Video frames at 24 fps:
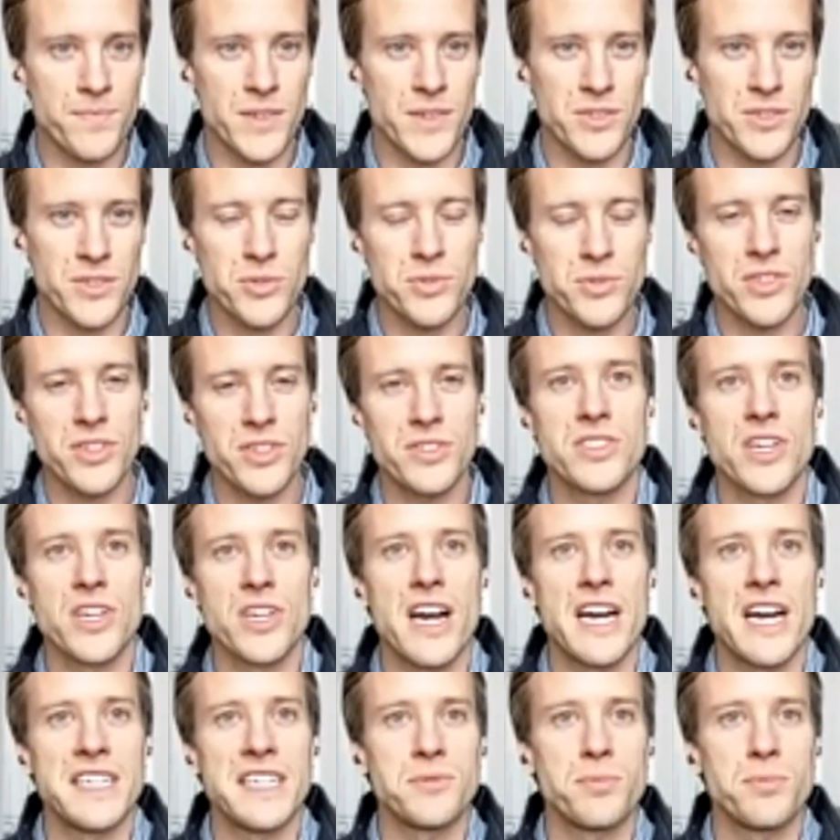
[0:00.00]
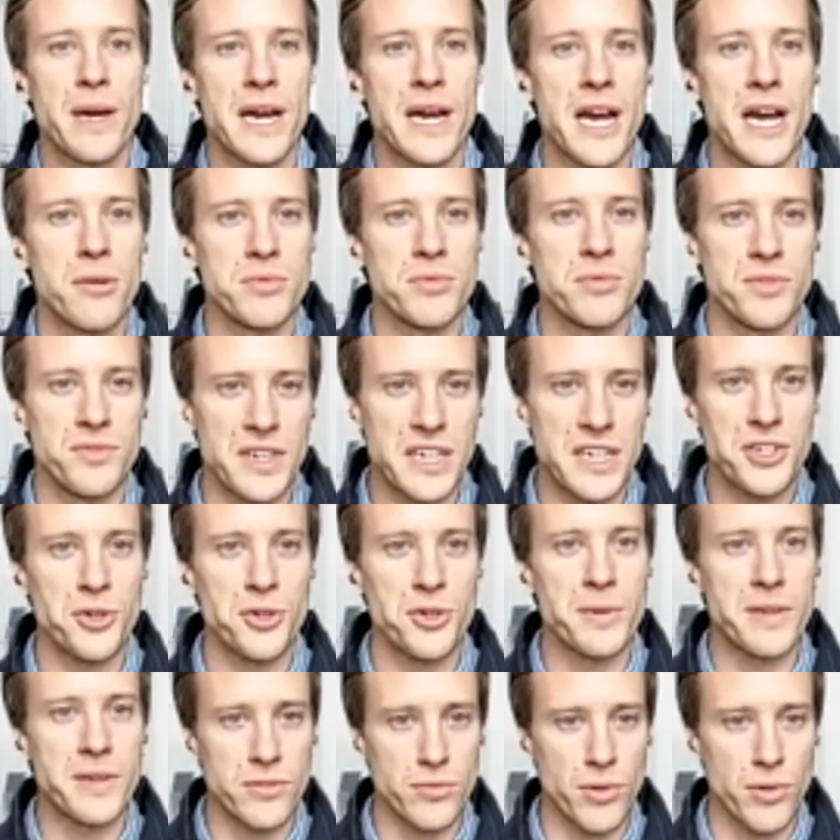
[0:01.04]
There's also signs perhaps of
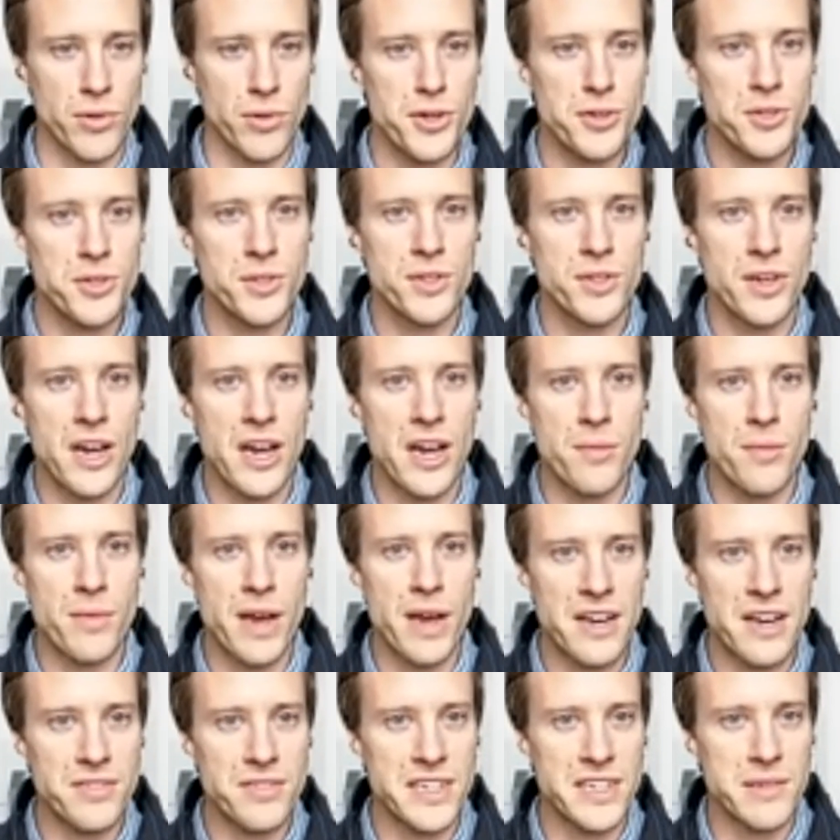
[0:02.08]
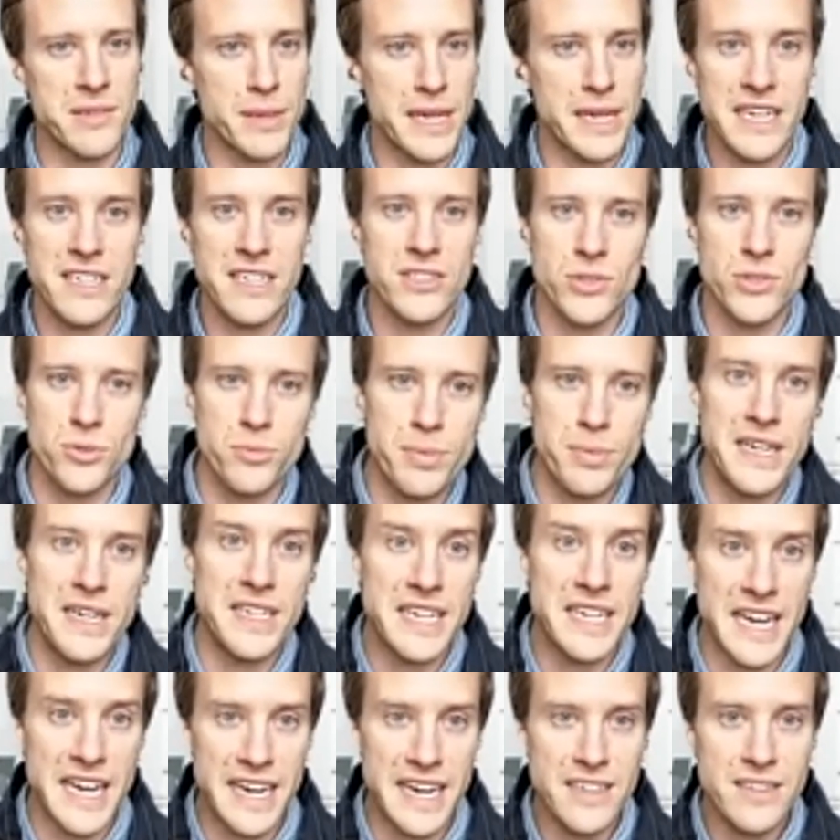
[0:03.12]
economic growth having peaked or
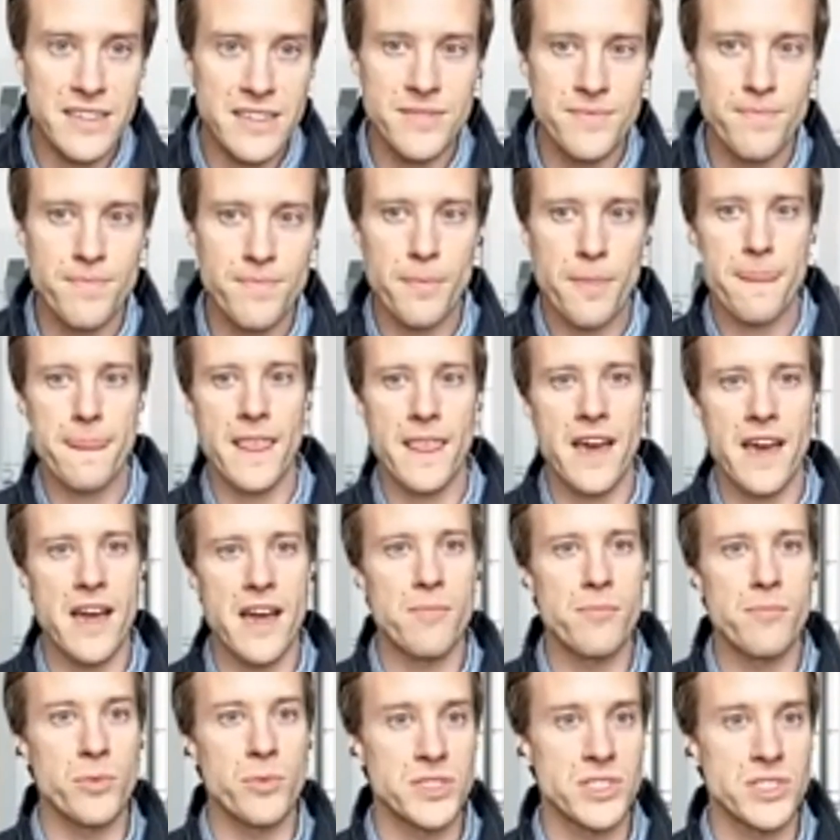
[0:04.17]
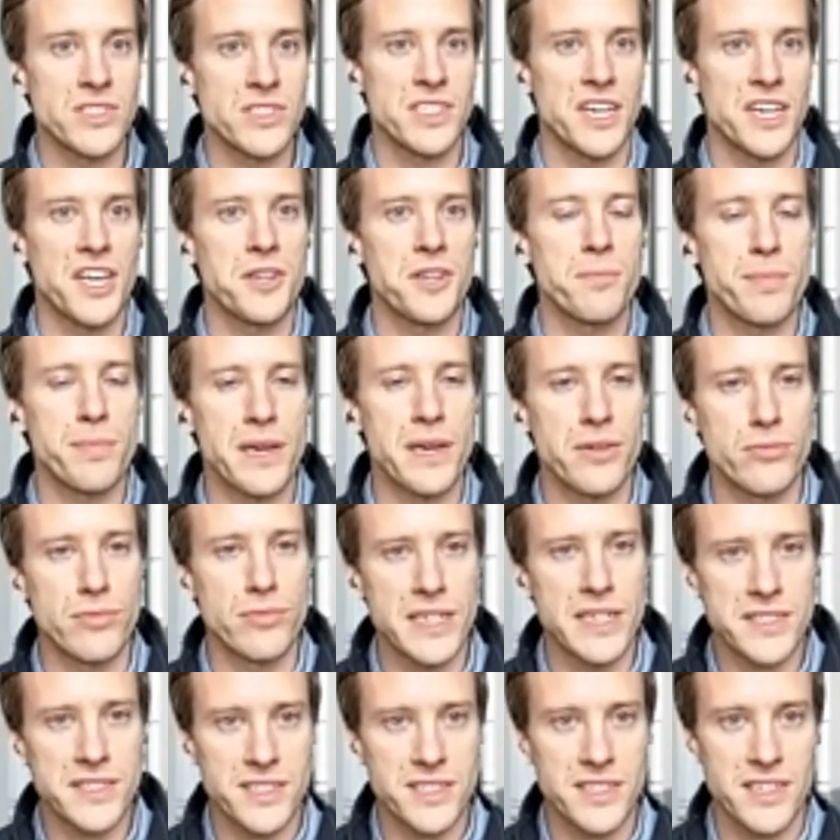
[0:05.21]
peaking, which is another big
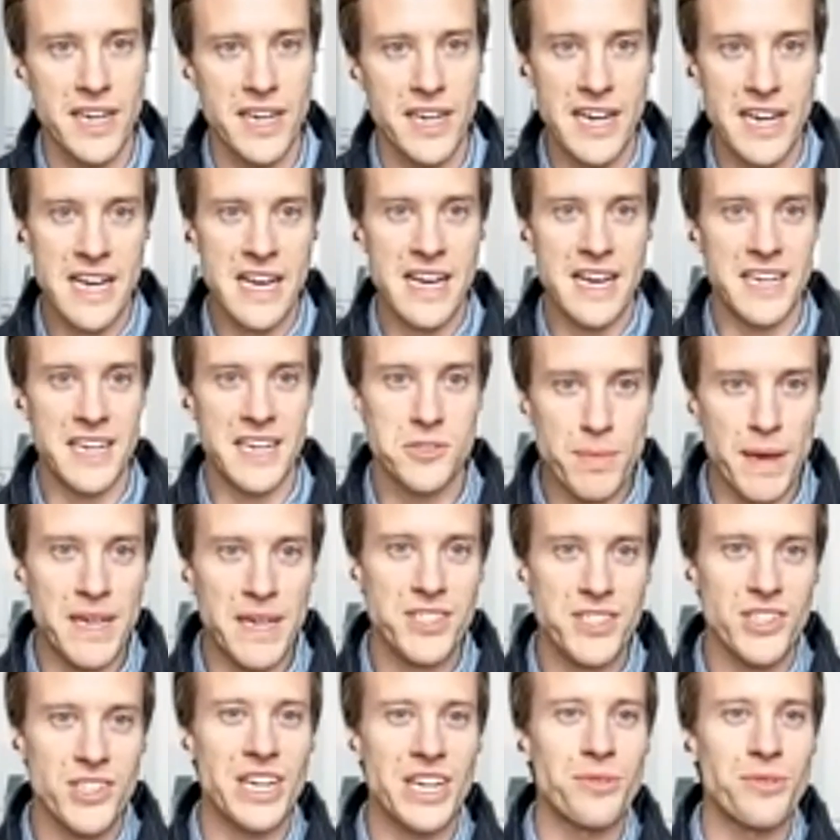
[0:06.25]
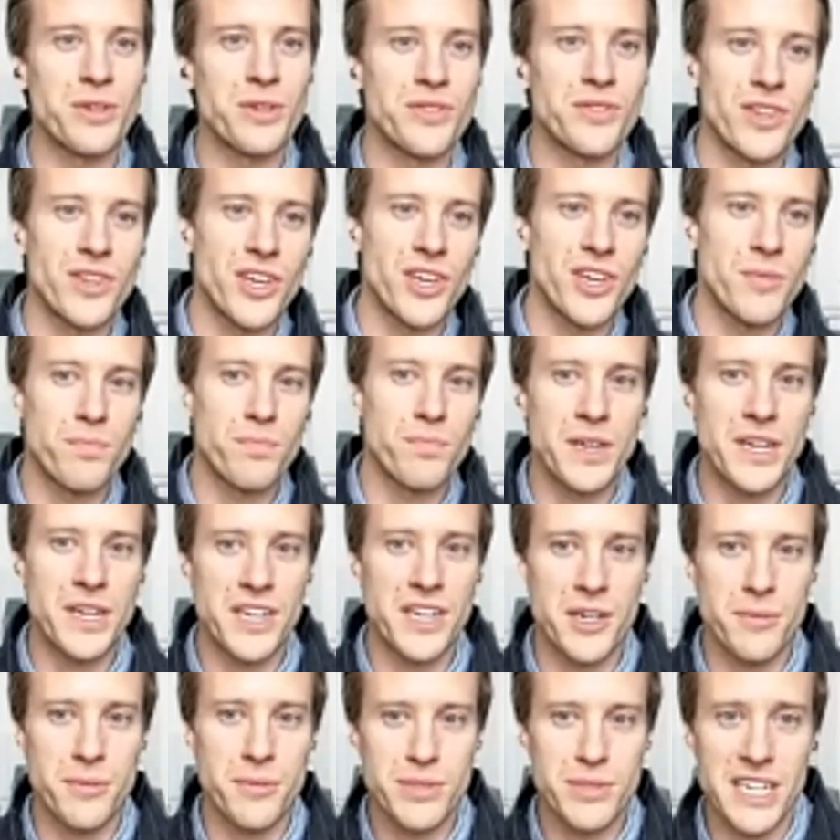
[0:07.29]
risk, especially with the
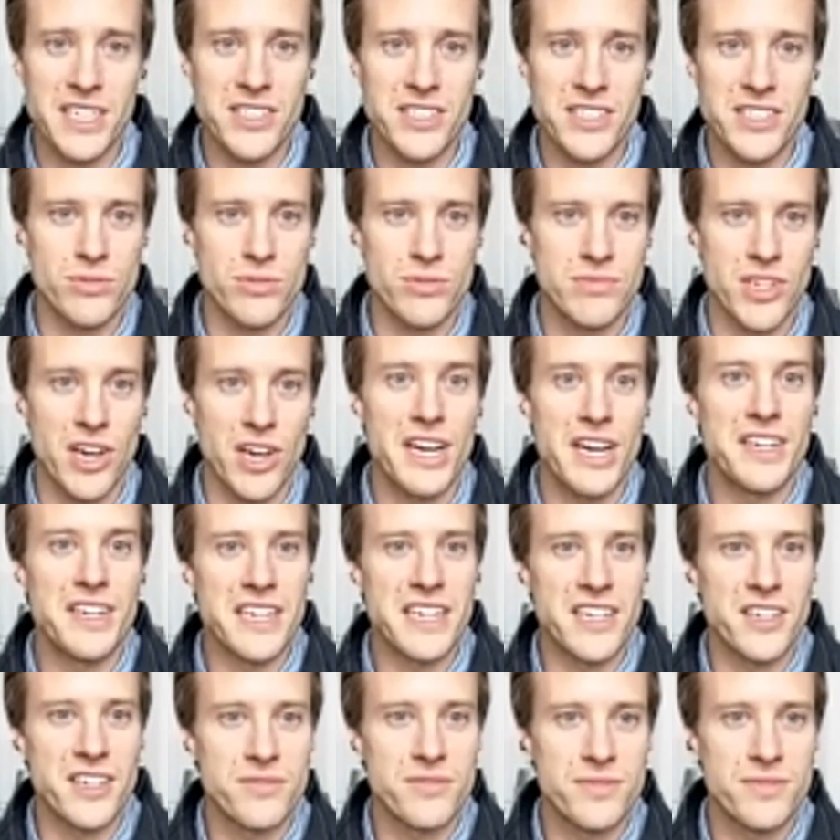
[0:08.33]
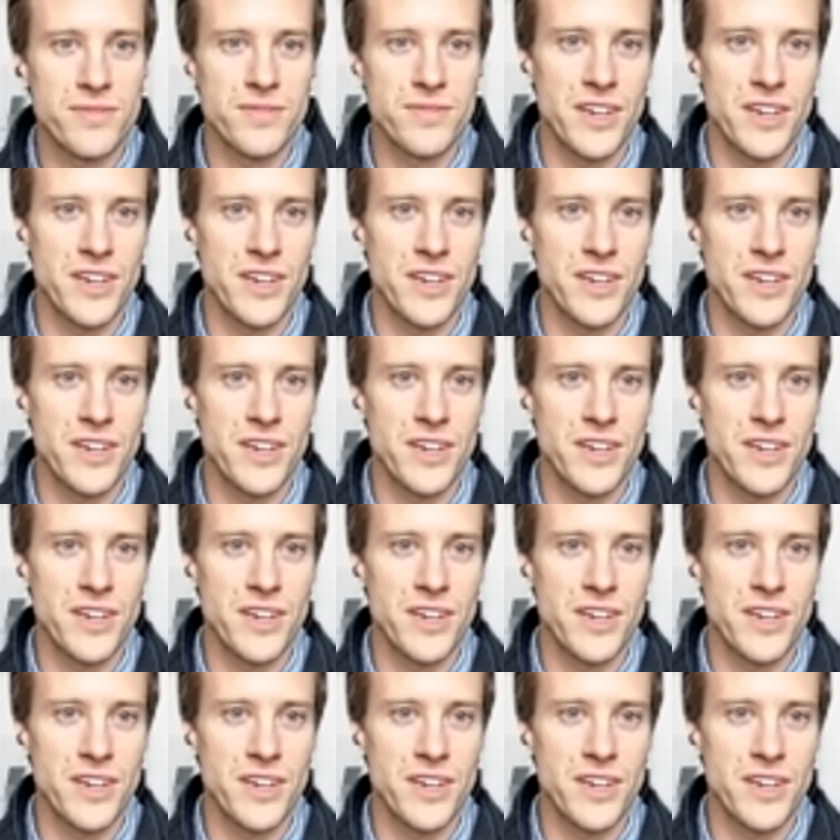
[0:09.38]
potential tightening of